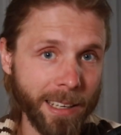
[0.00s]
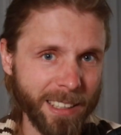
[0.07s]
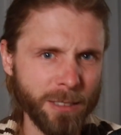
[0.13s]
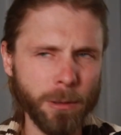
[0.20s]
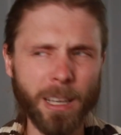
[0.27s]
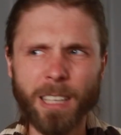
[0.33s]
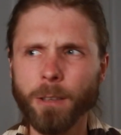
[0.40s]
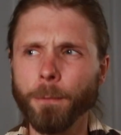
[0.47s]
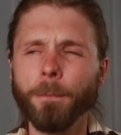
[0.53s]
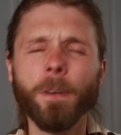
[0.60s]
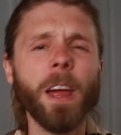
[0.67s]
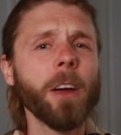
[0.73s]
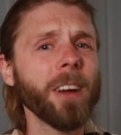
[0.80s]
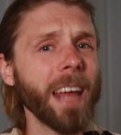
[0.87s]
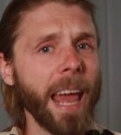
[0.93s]
It's it's a
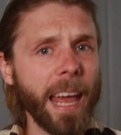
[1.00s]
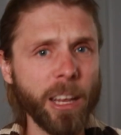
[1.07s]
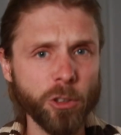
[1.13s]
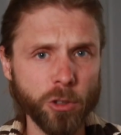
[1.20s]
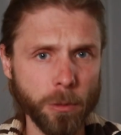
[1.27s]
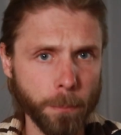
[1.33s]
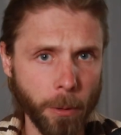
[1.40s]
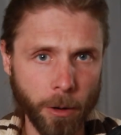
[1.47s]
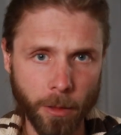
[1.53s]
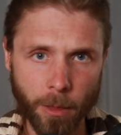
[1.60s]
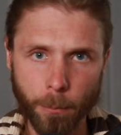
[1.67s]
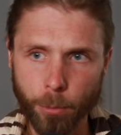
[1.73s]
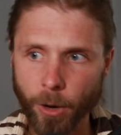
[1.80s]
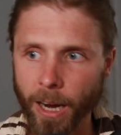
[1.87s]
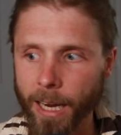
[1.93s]
very ancient part of the
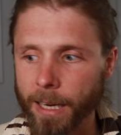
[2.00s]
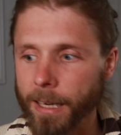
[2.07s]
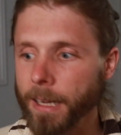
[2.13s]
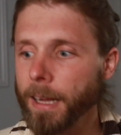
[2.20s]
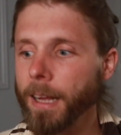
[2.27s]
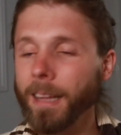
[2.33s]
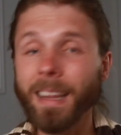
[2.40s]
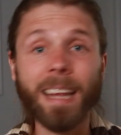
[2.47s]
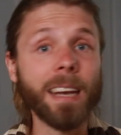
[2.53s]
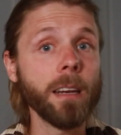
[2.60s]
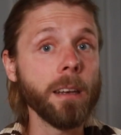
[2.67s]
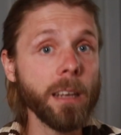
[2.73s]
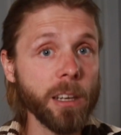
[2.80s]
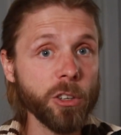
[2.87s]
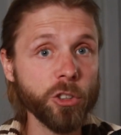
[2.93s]
brain that
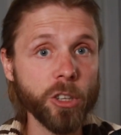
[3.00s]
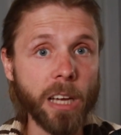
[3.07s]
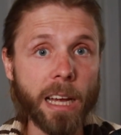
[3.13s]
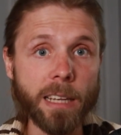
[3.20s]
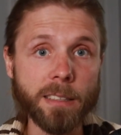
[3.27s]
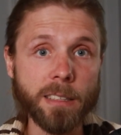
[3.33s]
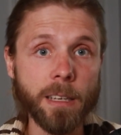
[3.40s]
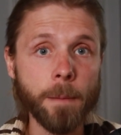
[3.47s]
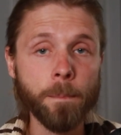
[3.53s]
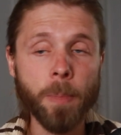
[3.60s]
initiates